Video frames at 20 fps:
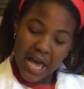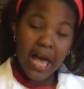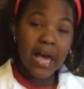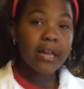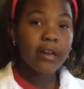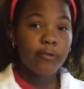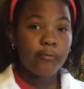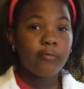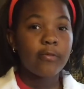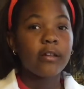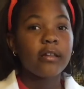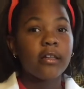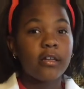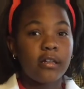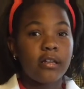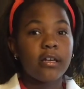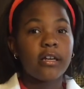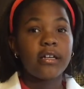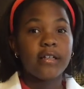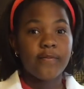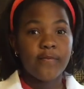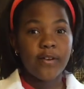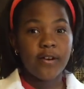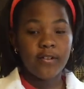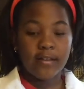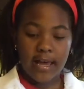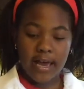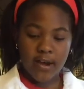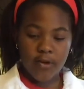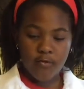And it really does
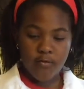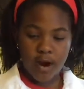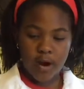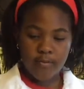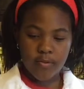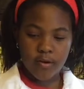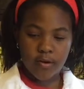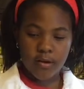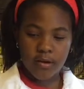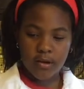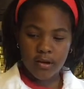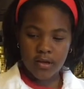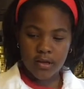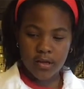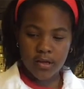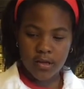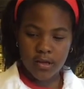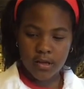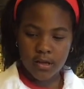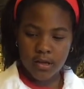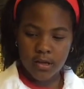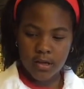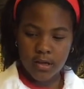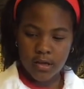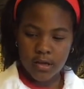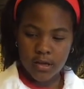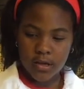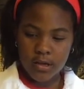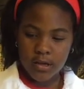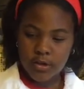feel like rubber.
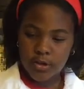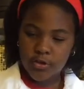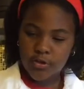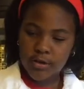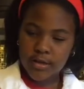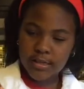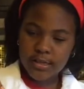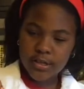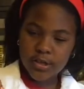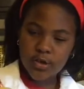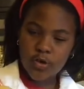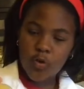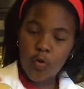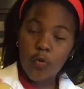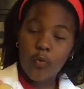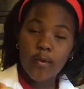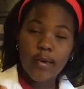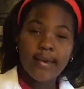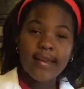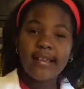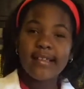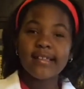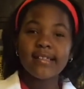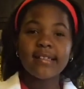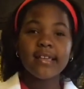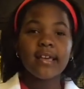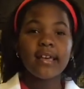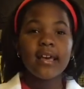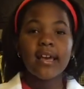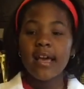You can
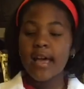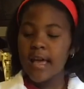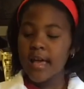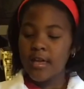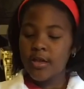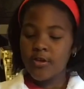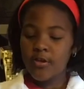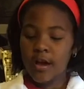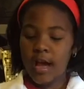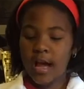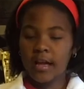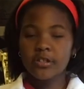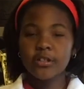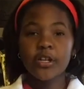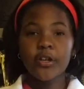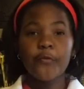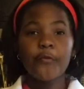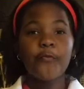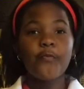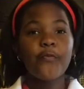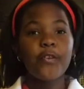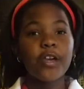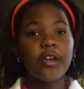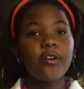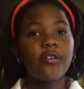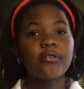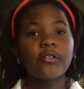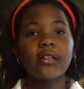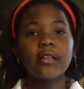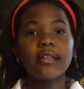squeeze it. You can actually
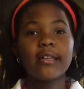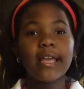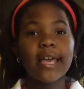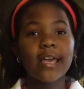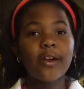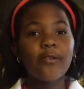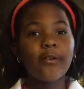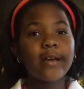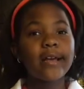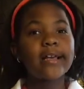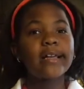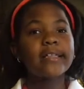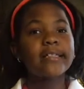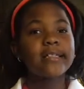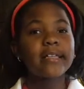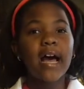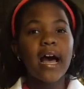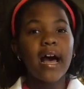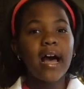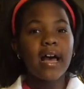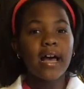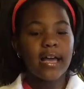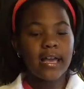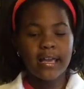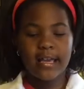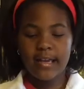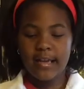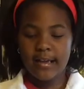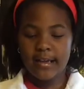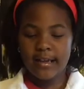feel the liquid
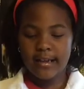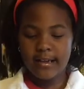inside.